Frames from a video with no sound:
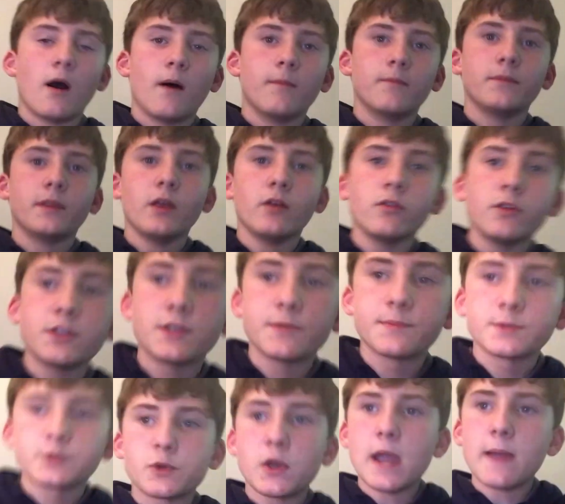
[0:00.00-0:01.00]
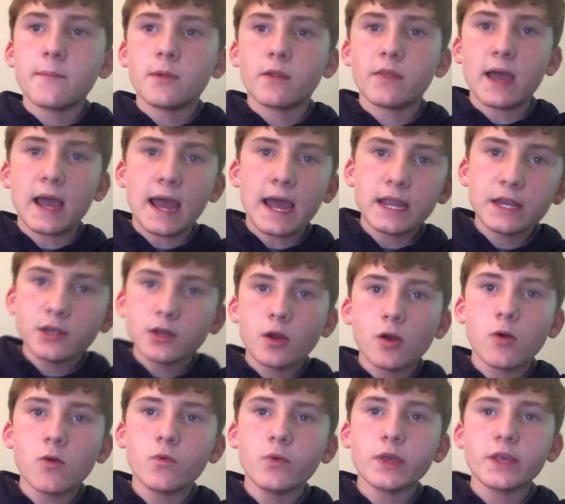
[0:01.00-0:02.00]
Um, the only subscriber that
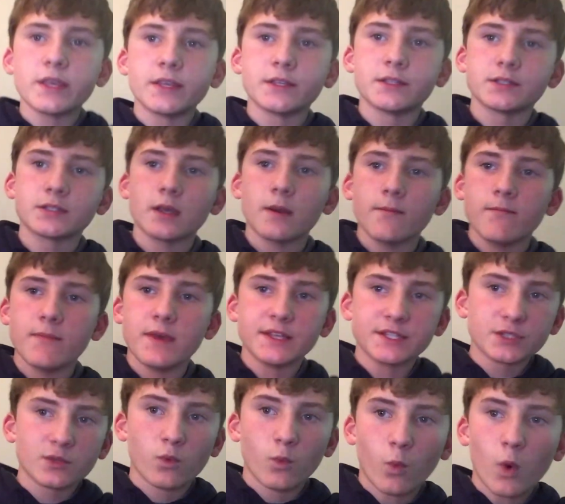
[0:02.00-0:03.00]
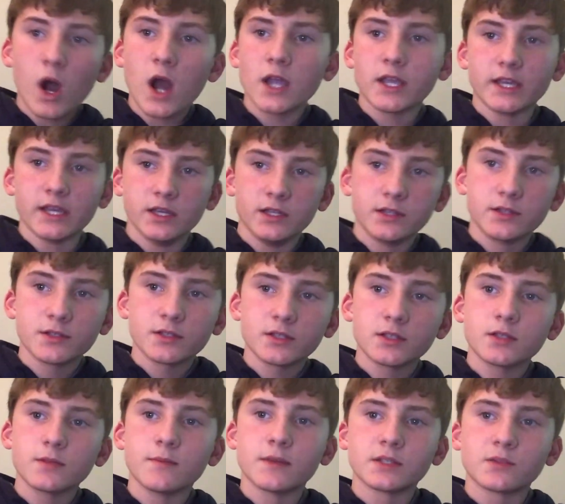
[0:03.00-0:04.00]
I know is Miss
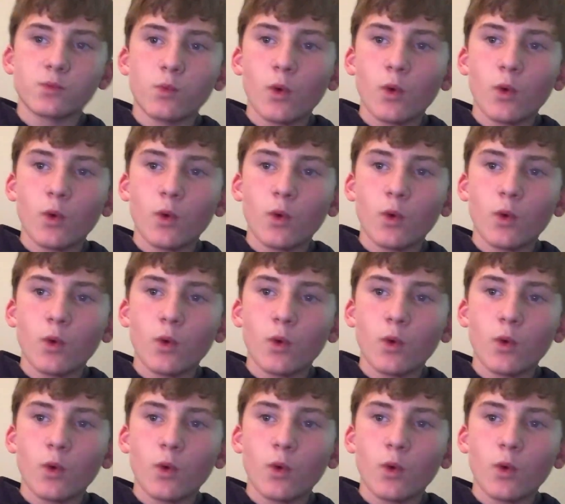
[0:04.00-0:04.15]
Watkins.